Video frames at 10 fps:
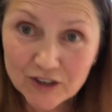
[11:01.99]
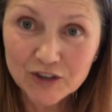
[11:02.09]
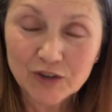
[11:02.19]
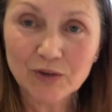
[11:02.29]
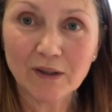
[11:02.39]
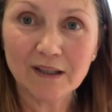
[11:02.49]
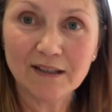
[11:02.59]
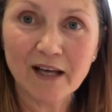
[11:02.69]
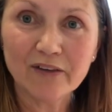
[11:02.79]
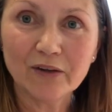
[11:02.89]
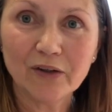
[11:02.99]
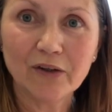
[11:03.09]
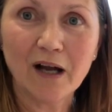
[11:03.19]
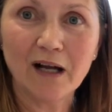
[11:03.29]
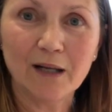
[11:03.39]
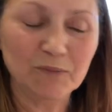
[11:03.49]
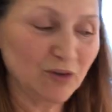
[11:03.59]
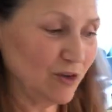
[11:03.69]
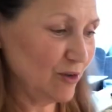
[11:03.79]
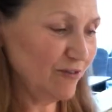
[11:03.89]
do another
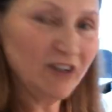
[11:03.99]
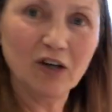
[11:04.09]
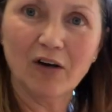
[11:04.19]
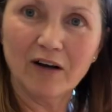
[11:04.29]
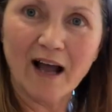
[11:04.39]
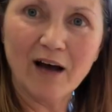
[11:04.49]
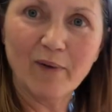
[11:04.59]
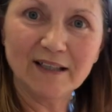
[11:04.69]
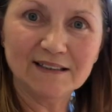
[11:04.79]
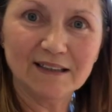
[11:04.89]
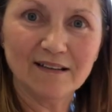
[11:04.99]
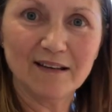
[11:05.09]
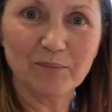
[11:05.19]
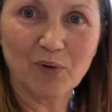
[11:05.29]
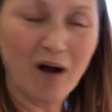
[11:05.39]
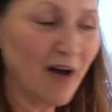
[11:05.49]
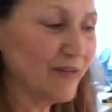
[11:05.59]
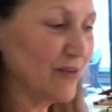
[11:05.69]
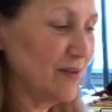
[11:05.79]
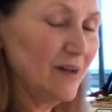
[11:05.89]
YouTube video on how I did the
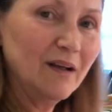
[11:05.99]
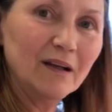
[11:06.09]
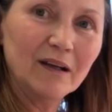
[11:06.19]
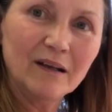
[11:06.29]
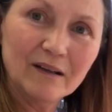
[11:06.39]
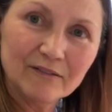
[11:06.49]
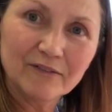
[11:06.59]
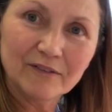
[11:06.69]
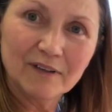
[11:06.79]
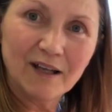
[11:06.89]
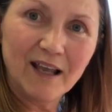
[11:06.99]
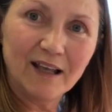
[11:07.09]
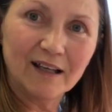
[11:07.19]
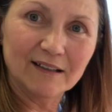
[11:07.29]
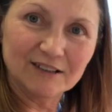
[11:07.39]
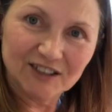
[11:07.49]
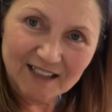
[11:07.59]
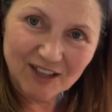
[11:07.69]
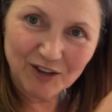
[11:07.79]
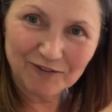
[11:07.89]
broth. And
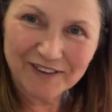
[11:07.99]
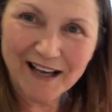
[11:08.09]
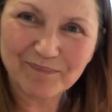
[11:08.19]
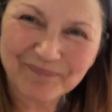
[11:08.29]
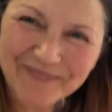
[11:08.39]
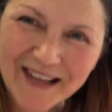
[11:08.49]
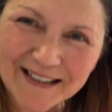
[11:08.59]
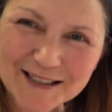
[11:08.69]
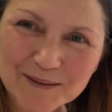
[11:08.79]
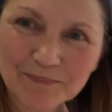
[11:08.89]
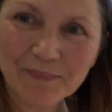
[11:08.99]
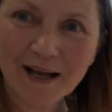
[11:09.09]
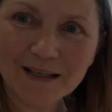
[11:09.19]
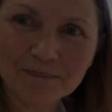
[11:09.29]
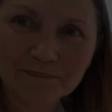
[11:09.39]
stay tuned for that. Thanks. Bye.